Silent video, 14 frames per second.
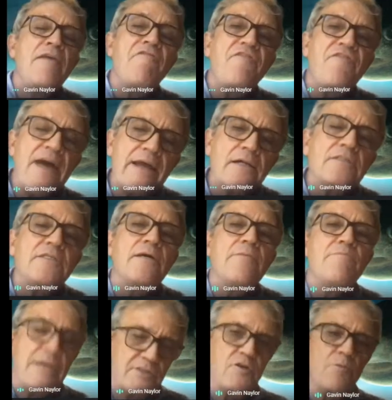He failed
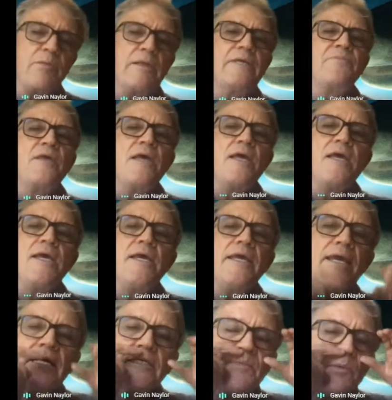miserably.
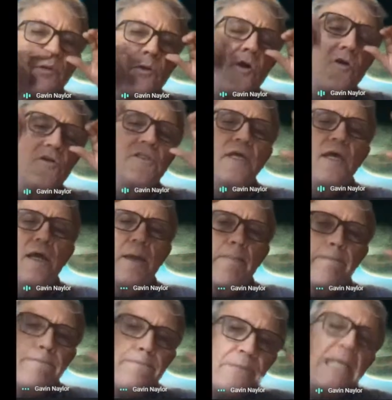He explored
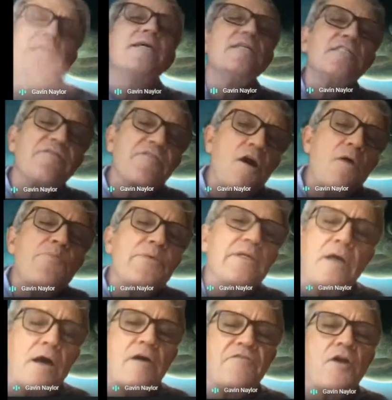billions of
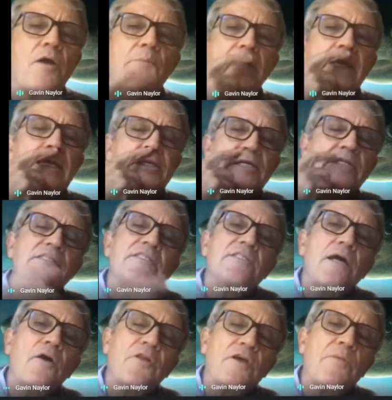
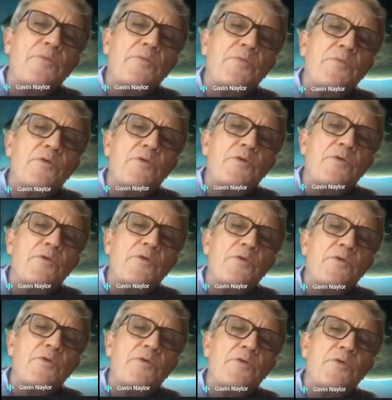combinations on the computer and
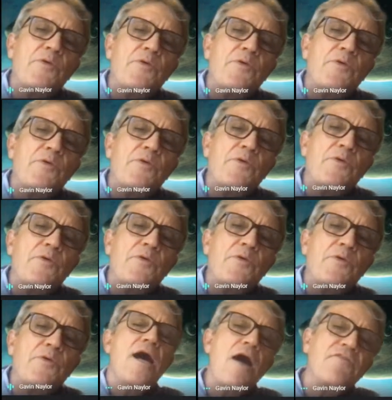could not get it to work.
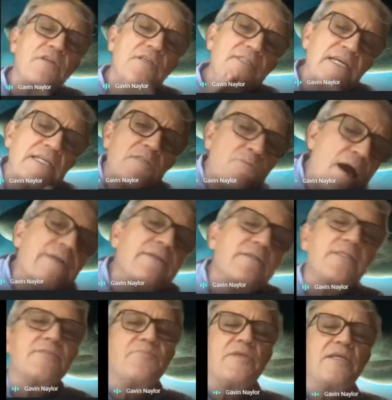After 6
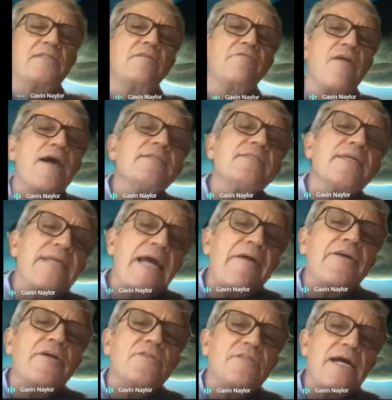months, his advisor,
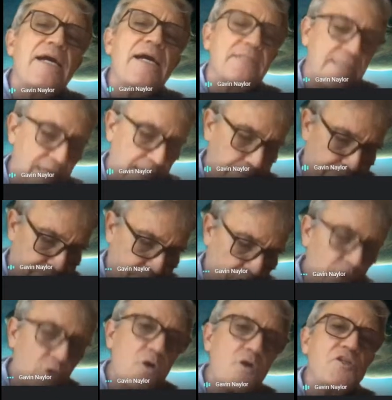Gary Odell, said,
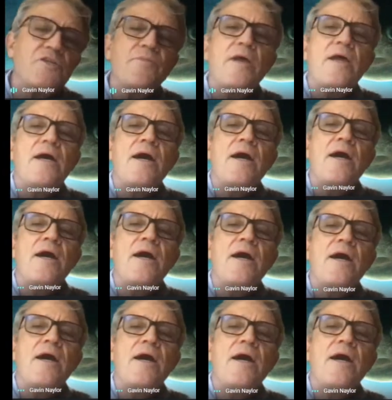"George, I shouldn't have
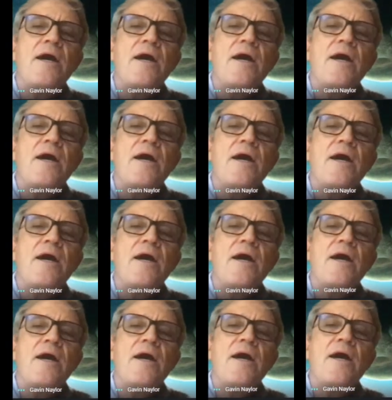let you do this project. It's
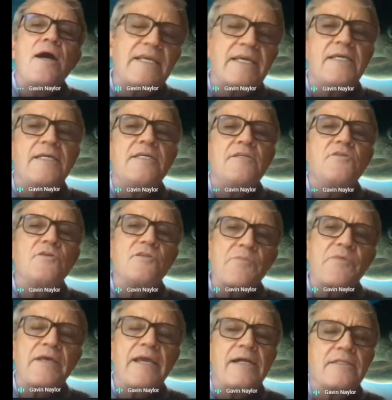too risky. Do
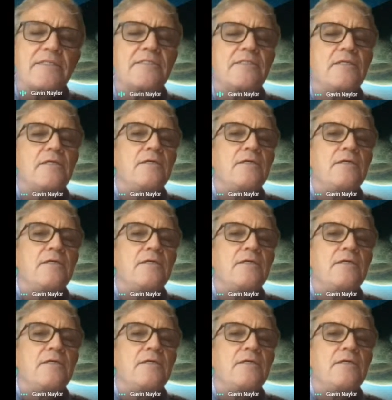something else."